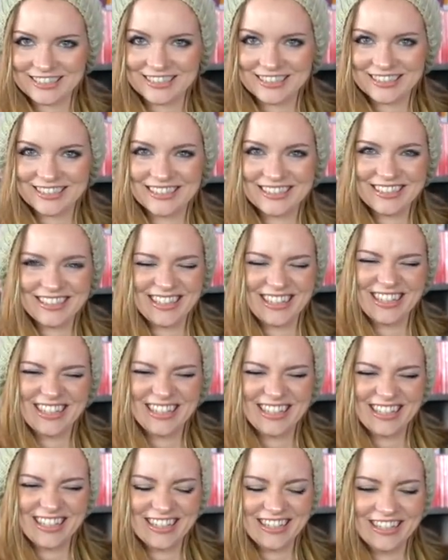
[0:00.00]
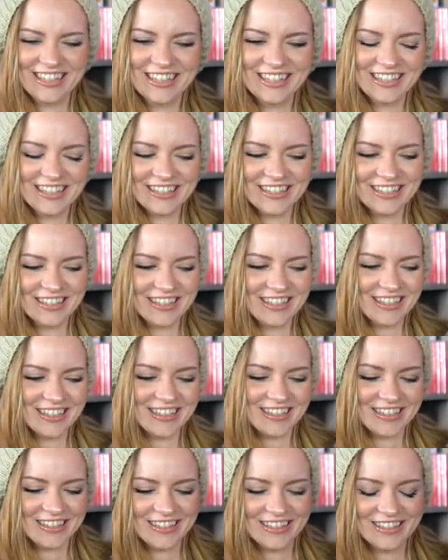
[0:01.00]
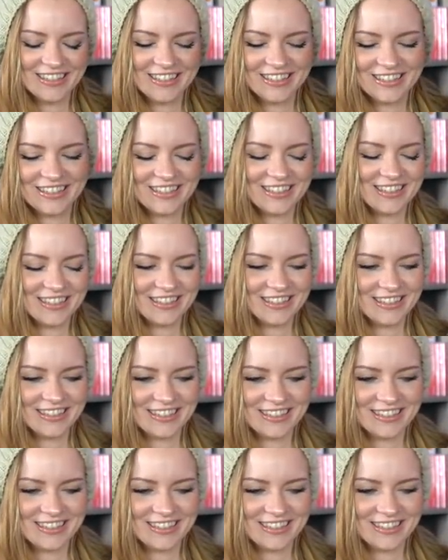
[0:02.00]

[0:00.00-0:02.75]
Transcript: (silent)